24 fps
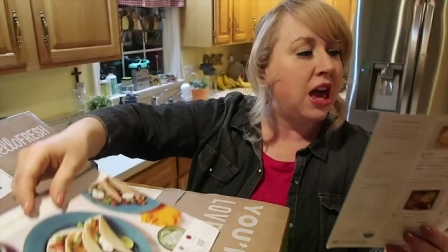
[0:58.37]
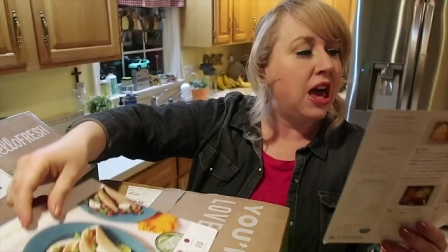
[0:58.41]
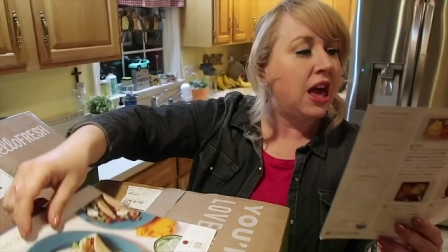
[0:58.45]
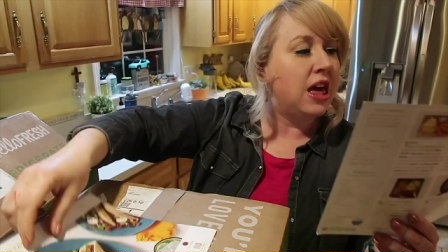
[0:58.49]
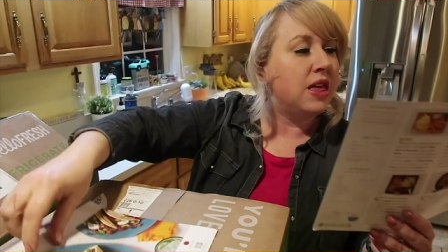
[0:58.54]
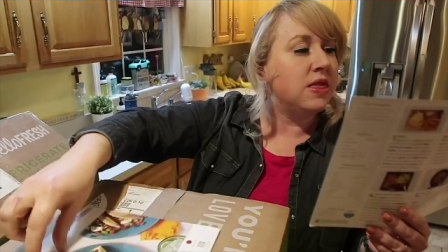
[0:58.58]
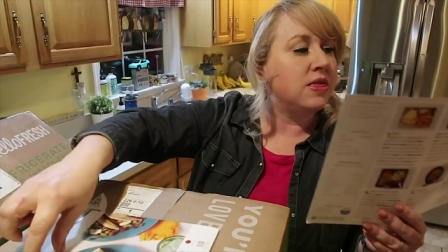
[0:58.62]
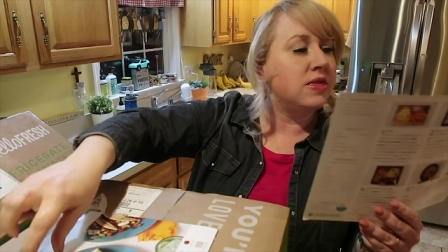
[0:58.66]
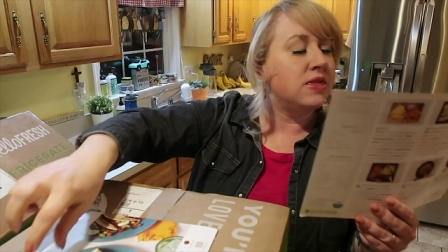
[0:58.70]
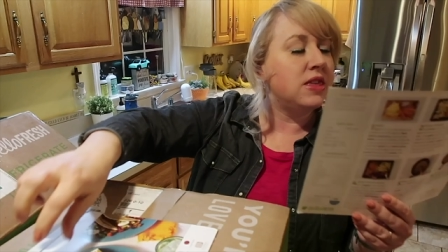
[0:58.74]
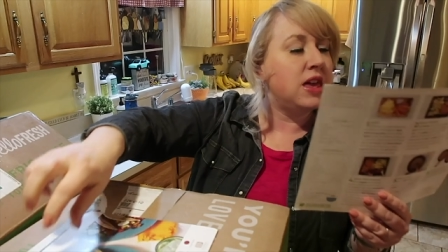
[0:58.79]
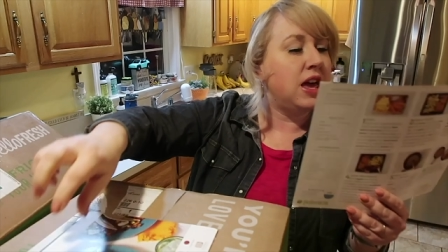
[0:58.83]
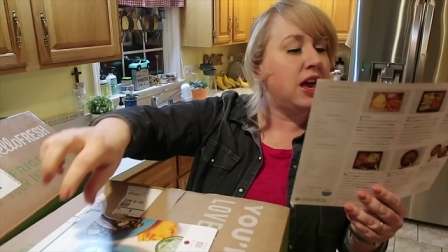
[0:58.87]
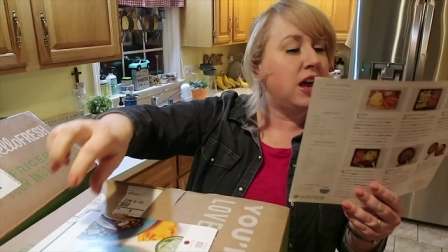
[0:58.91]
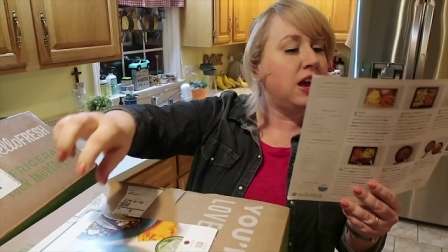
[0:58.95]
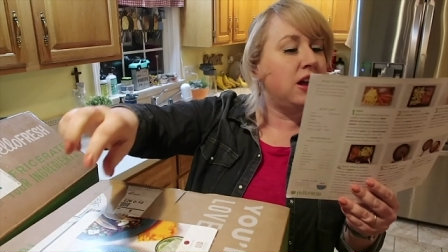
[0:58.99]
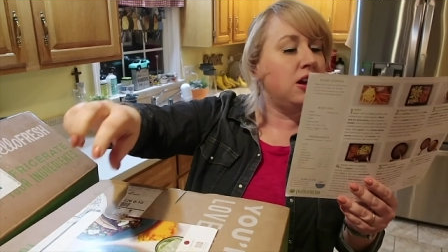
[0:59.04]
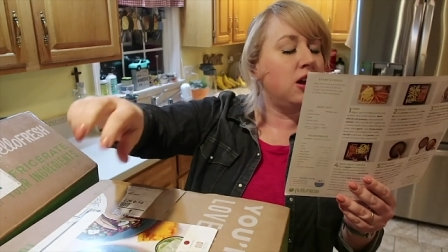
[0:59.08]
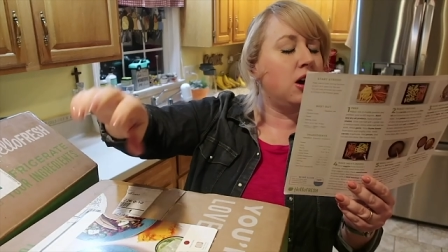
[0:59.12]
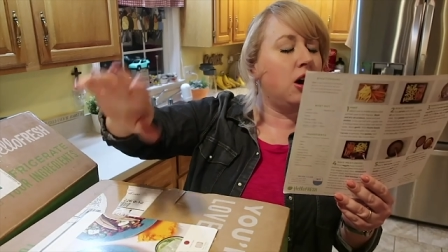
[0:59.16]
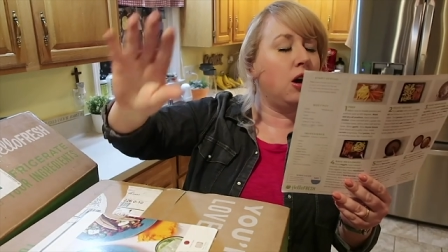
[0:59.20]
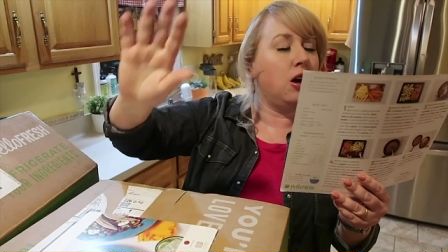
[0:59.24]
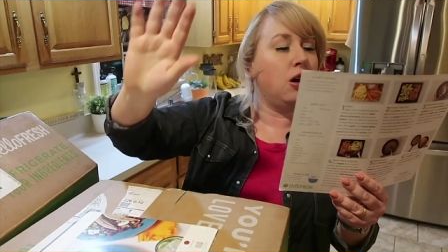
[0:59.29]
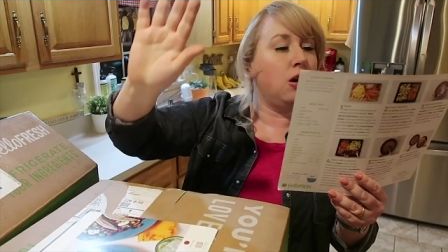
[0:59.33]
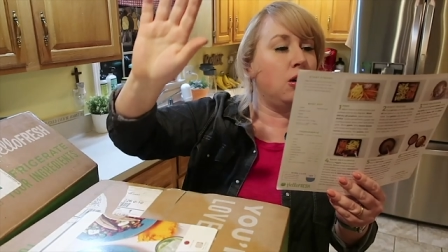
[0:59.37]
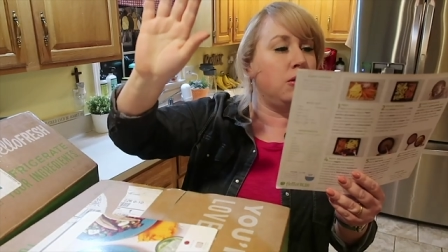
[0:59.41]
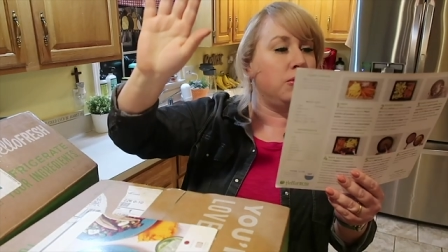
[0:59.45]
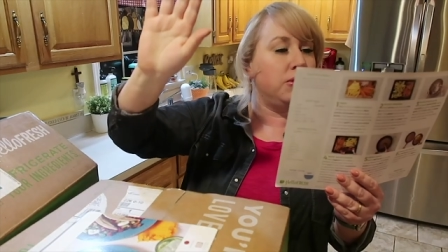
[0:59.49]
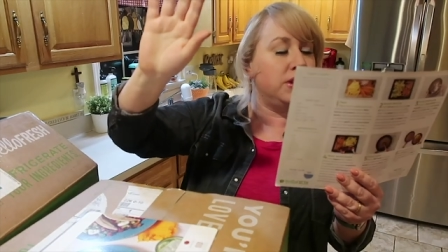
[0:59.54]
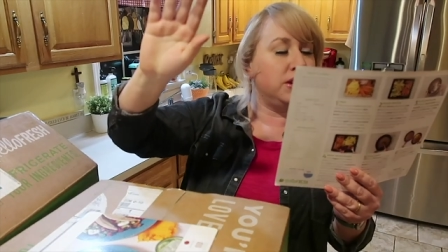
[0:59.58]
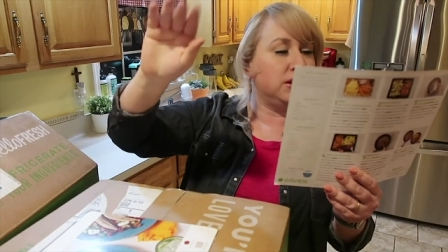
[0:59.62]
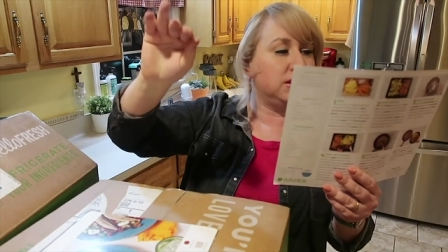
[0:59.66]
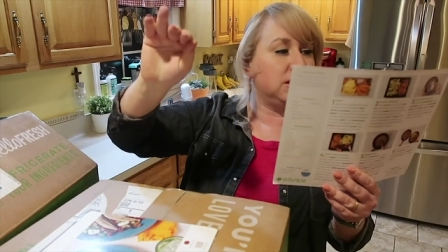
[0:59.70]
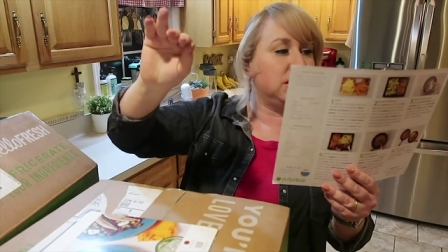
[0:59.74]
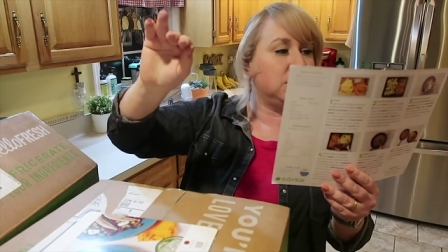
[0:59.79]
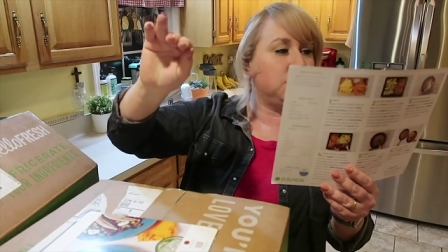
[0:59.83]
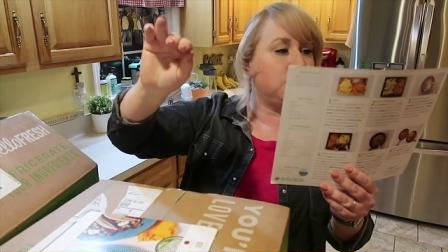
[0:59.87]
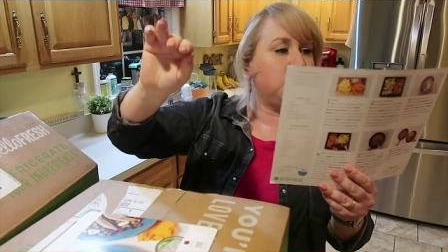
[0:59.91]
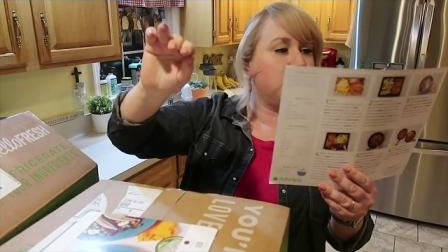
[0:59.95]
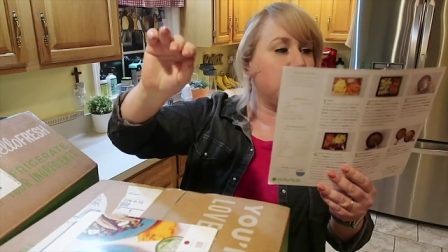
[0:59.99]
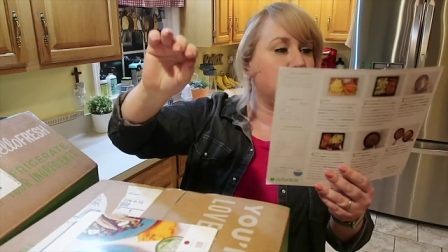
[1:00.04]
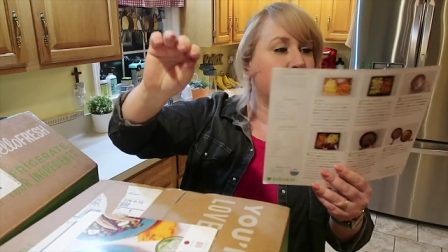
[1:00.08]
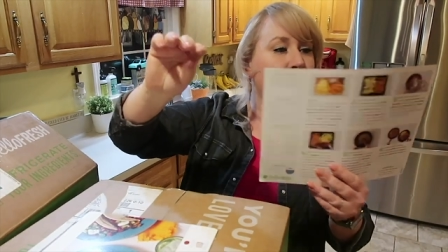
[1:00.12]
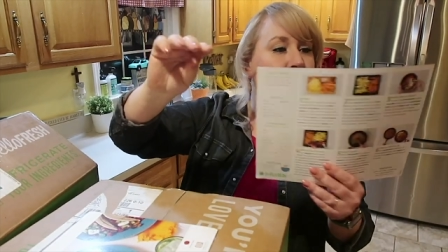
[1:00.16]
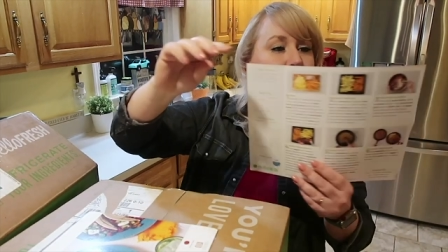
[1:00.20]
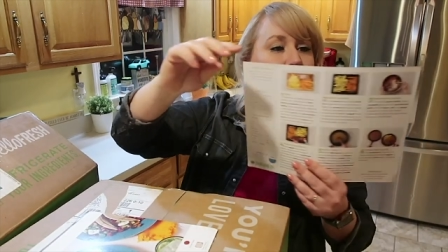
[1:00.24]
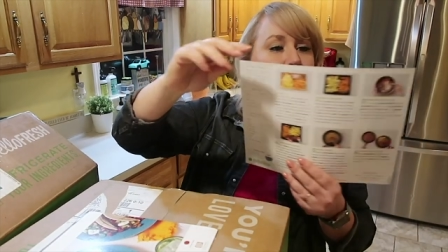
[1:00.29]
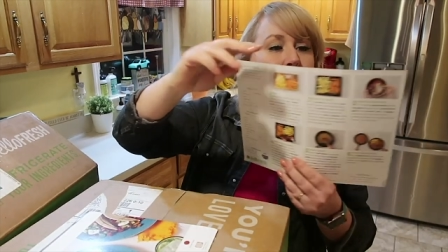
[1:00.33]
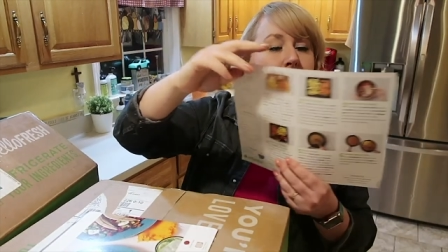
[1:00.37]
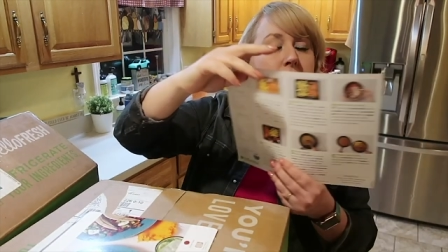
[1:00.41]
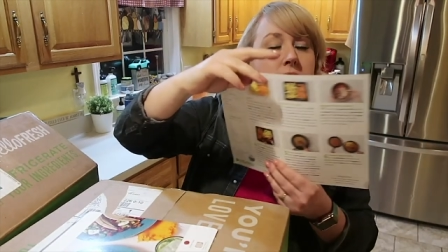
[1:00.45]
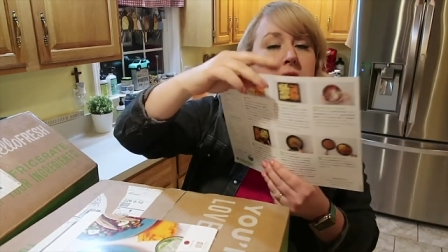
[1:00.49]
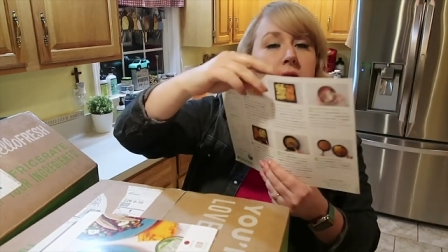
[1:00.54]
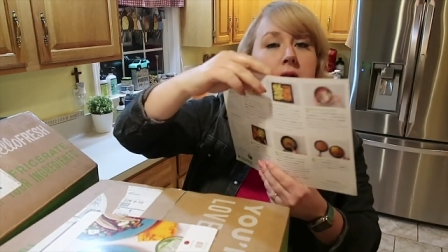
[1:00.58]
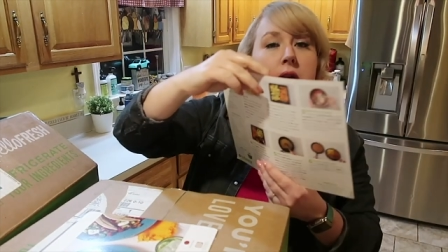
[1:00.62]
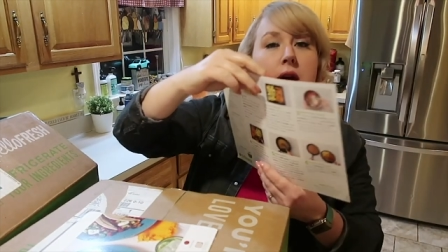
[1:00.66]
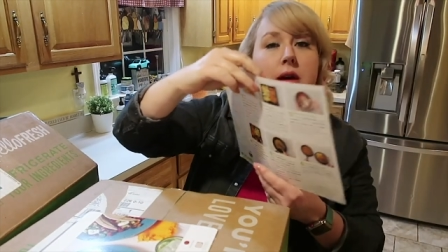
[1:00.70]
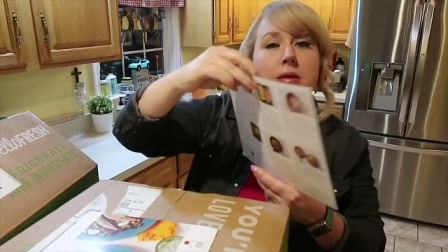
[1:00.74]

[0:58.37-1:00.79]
And then, oh, this is perfect.